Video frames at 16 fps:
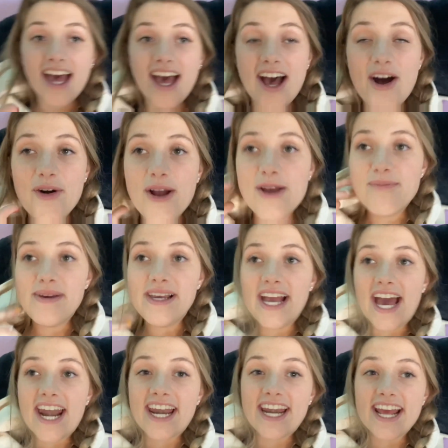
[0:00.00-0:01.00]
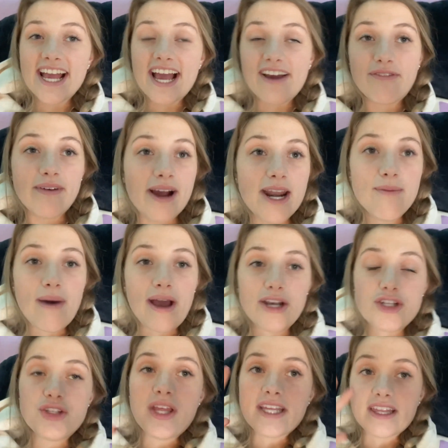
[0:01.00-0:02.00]
Okay, me editing, I forgot to
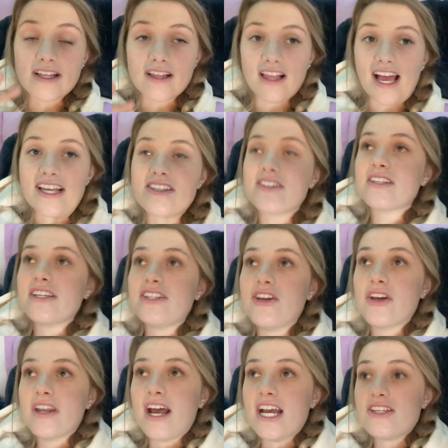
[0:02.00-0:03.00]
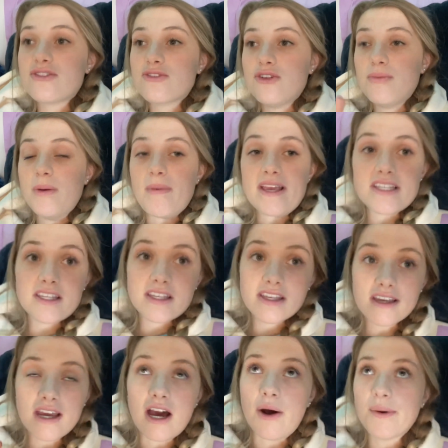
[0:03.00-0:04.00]
mention like the classes I took in high school, but
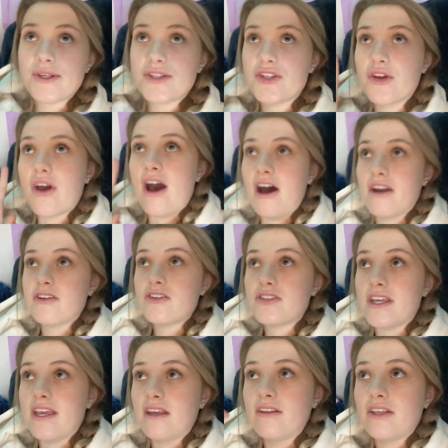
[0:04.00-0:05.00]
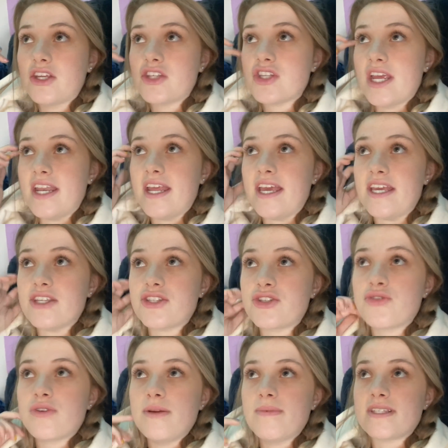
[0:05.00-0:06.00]
basically I always took honors English and
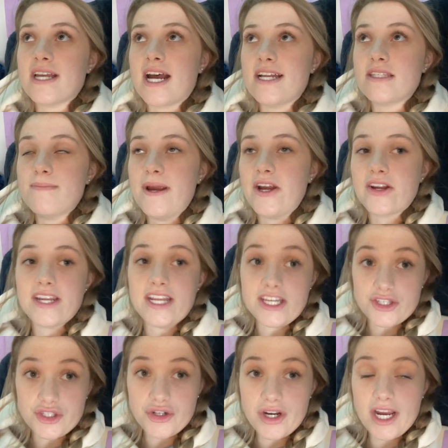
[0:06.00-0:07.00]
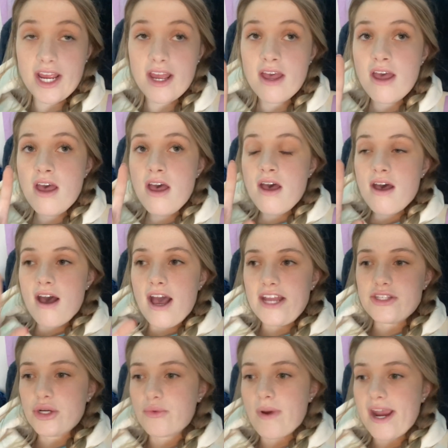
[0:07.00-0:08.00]
history besides American history. I
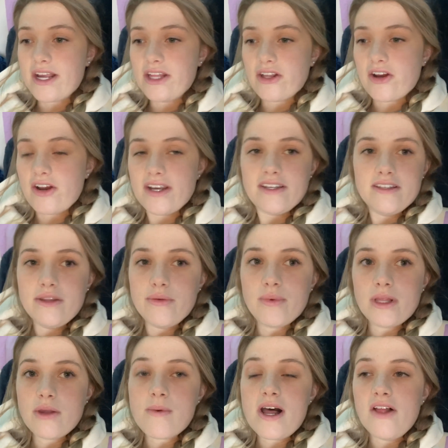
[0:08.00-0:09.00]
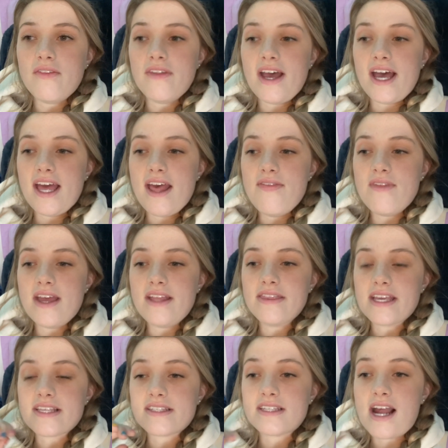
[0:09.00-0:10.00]
took regular and did really well in that. And then
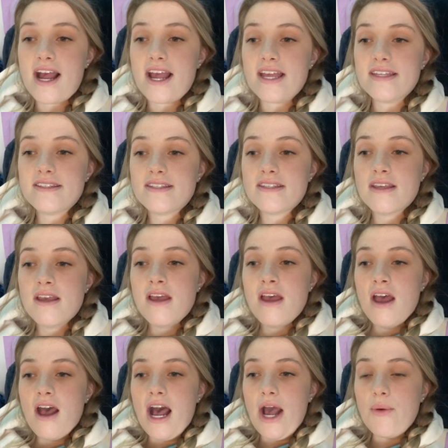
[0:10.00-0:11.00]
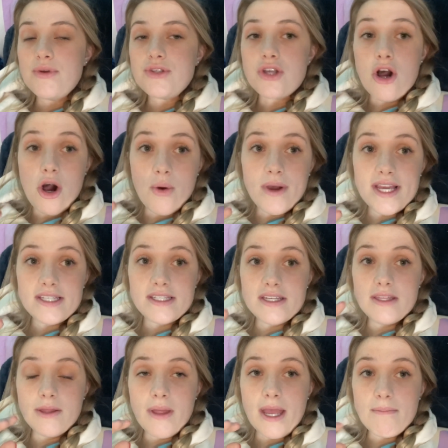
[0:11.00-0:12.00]
like science, I was always
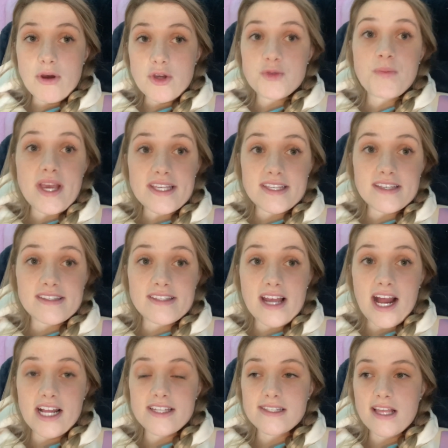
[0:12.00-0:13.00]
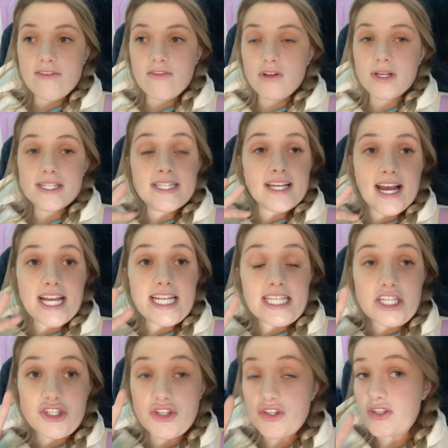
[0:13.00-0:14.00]
in the like most basic science level, because
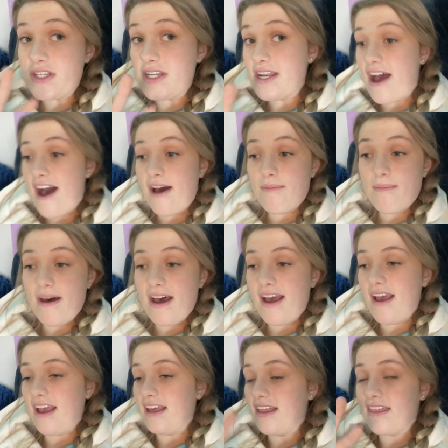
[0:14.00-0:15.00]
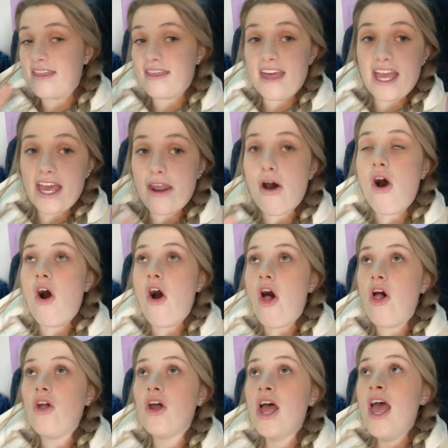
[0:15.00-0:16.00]
science is just not my thing at
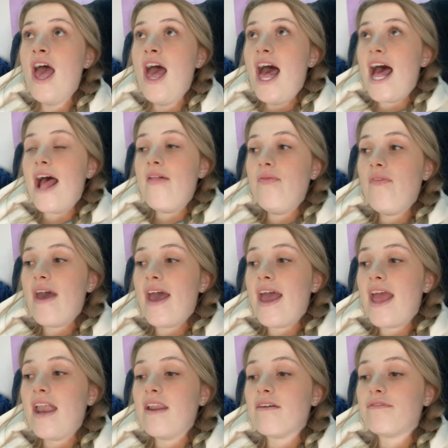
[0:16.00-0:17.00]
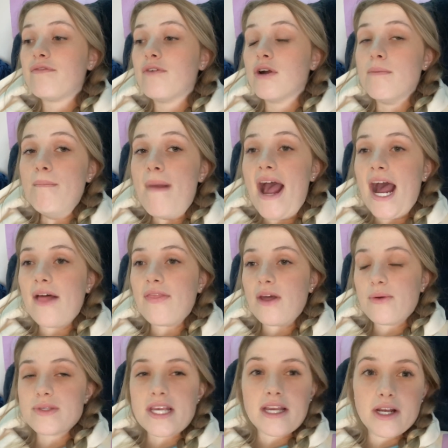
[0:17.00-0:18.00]
all. And then for math, I
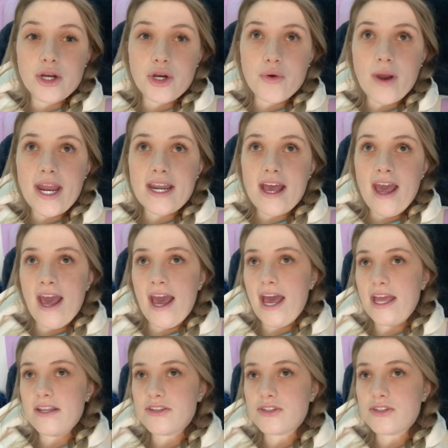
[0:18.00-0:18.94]
was like a grade ahead.